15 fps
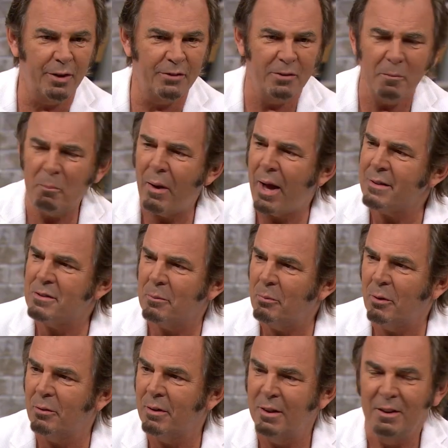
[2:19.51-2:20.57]
her: is it
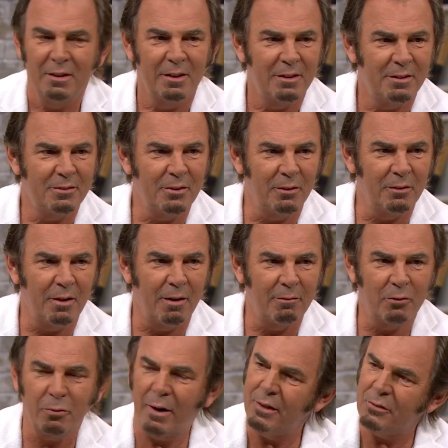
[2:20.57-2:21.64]
possible to
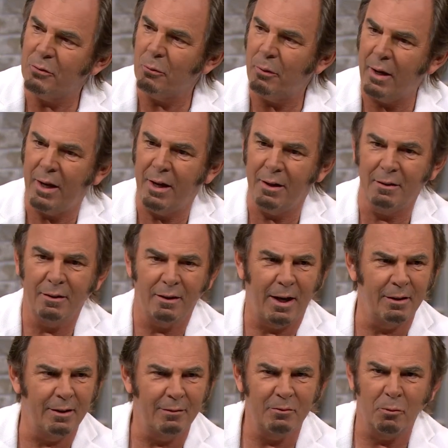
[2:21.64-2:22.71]
love Christ the way I
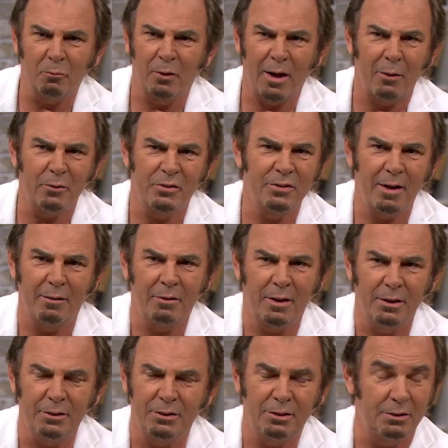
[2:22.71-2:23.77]
loved him when I was 7?
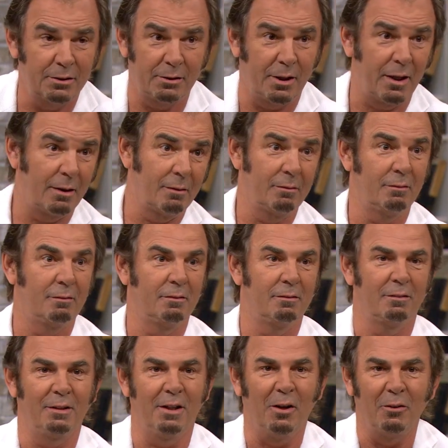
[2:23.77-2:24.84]
And she's like,
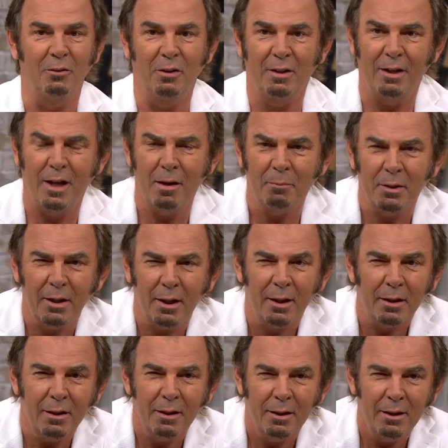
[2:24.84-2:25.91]
you know, looking at me like,
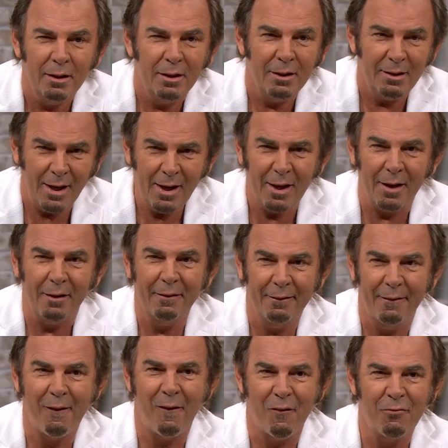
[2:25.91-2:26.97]
yeah,
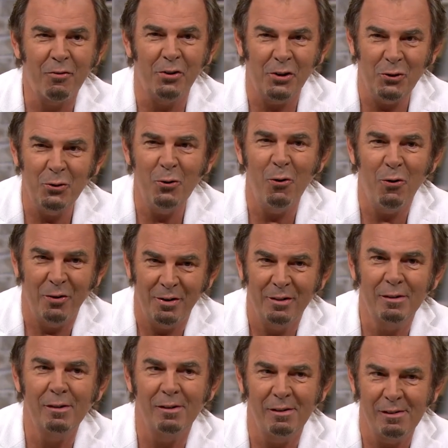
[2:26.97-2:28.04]
for you,
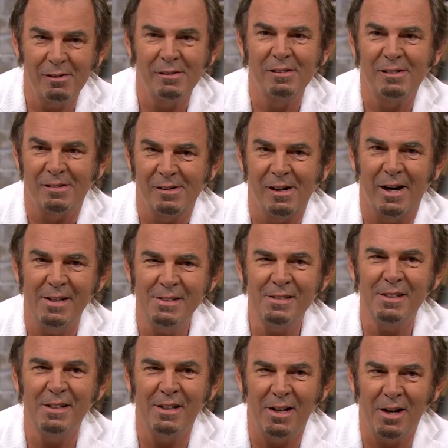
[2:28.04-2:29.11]
I
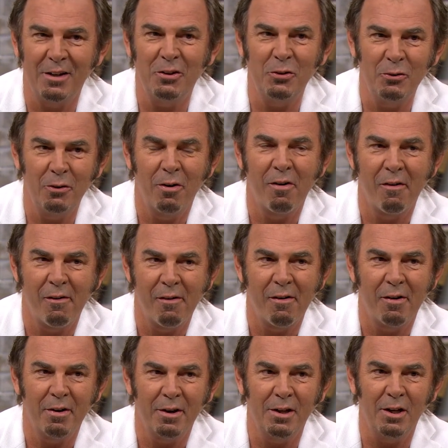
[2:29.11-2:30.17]
see it on you.
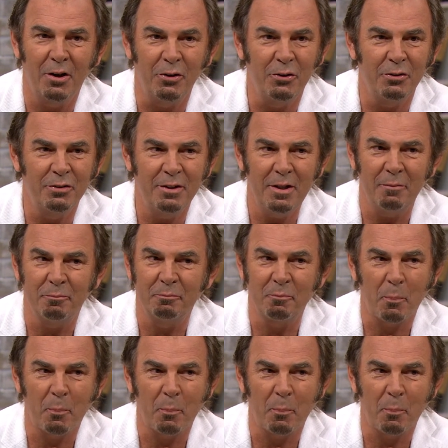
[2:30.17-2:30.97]
You know, you're deep.